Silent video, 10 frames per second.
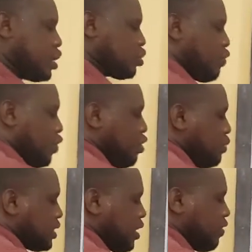So volume
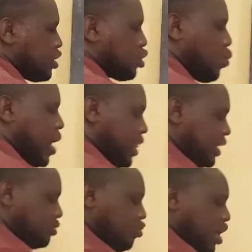is given. So where there
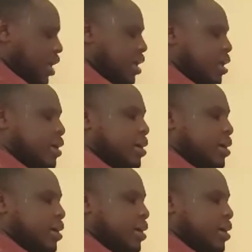is V,